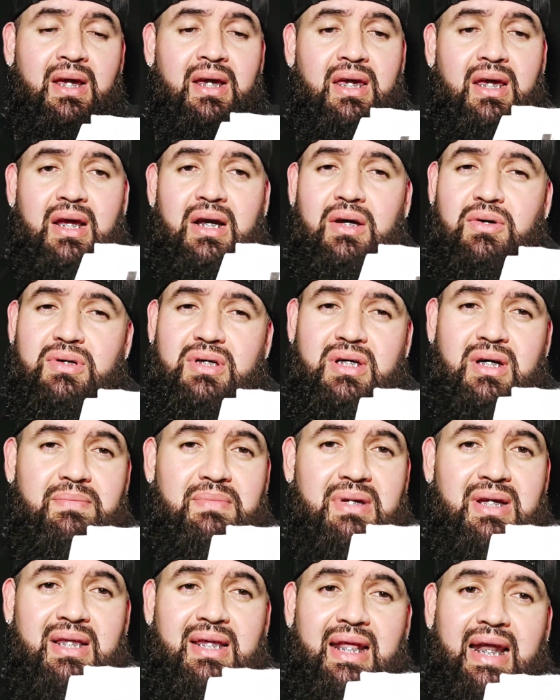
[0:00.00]
You know,
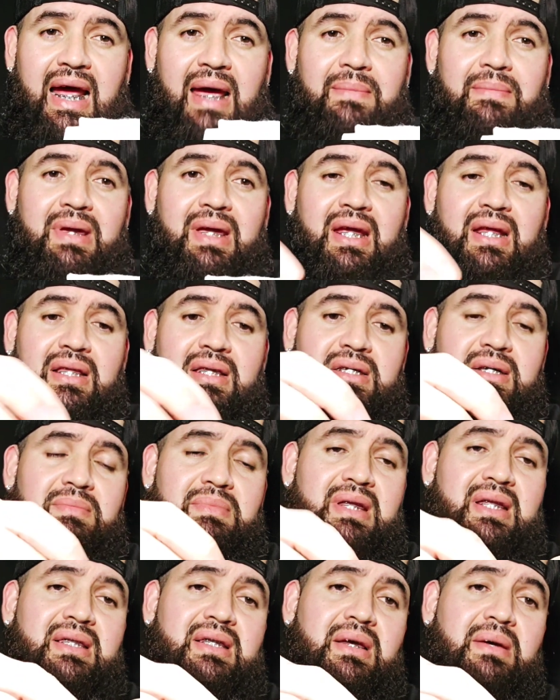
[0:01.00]
something that I mean,
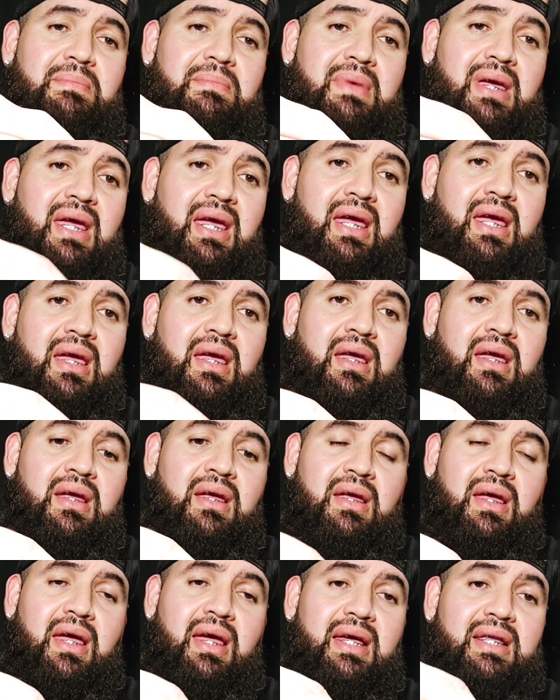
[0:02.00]
something to me,
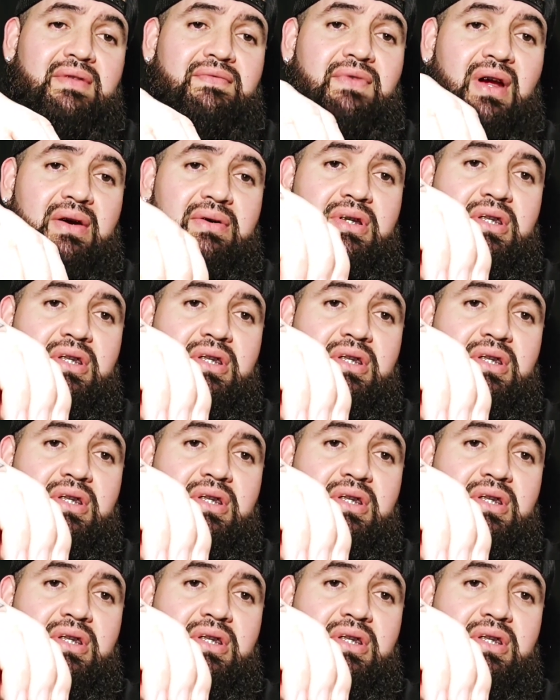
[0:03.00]
it's very